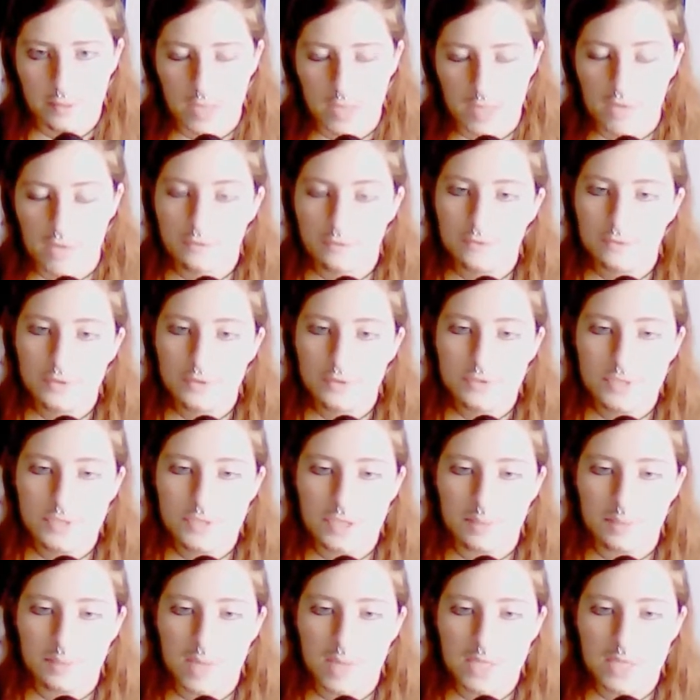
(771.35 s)
At first
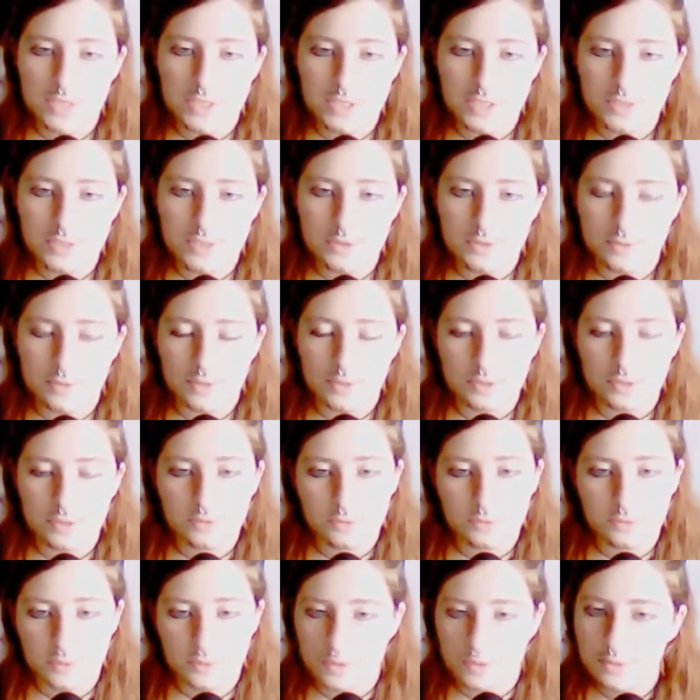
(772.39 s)
he imagined a
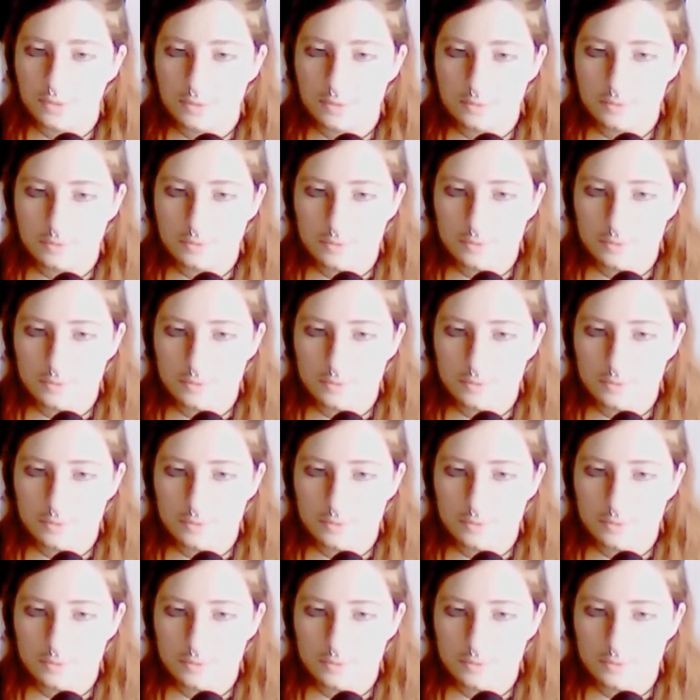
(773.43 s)
world where